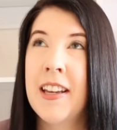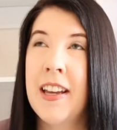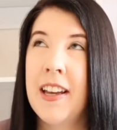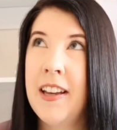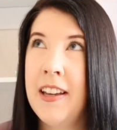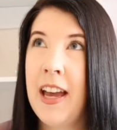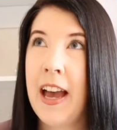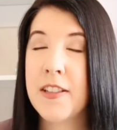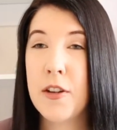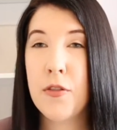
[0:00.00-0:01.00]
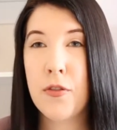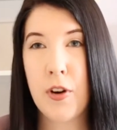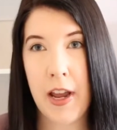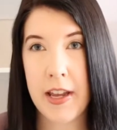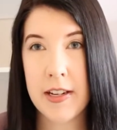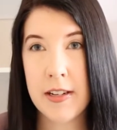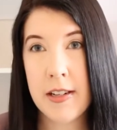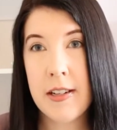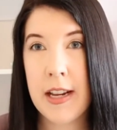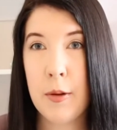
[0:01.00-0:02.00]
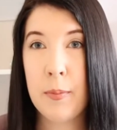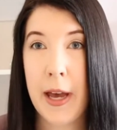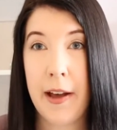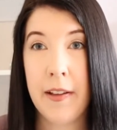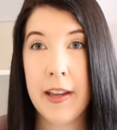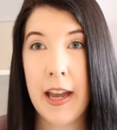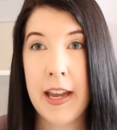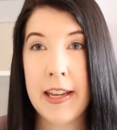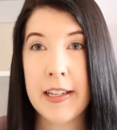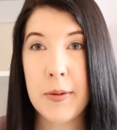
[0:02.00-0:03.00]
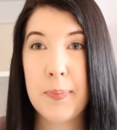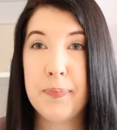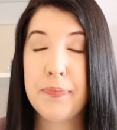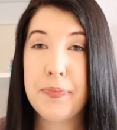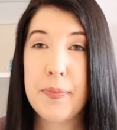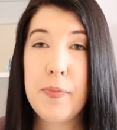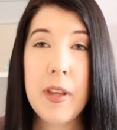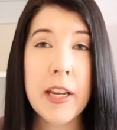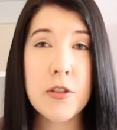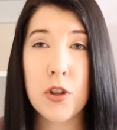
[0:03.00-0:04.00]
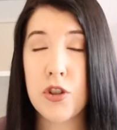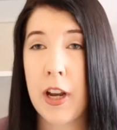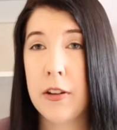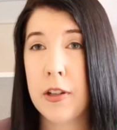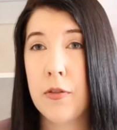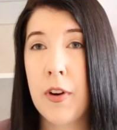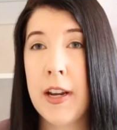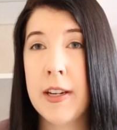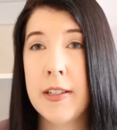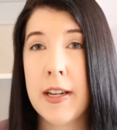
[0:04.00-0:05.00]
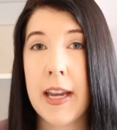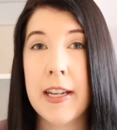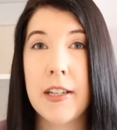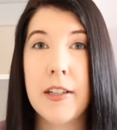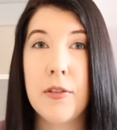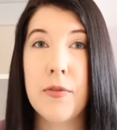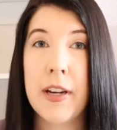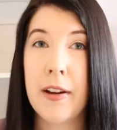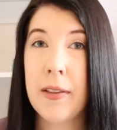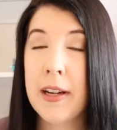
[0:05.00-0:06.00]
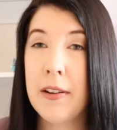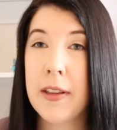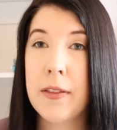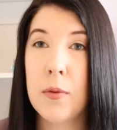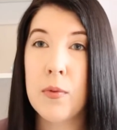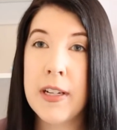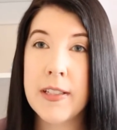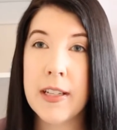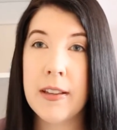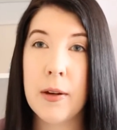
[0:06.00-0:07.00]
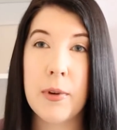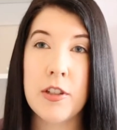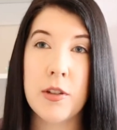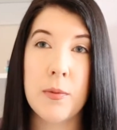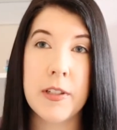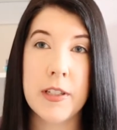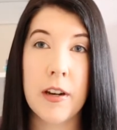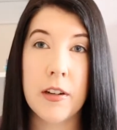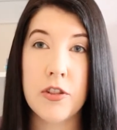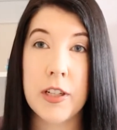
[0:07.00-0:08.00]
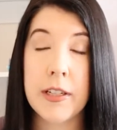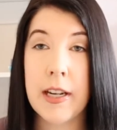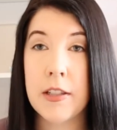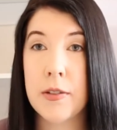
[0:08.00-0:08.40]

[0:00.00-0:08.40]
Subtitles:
has a friend named Mal, and he's her childhood friend, and you find out later that the reason that when she was young she didn't test,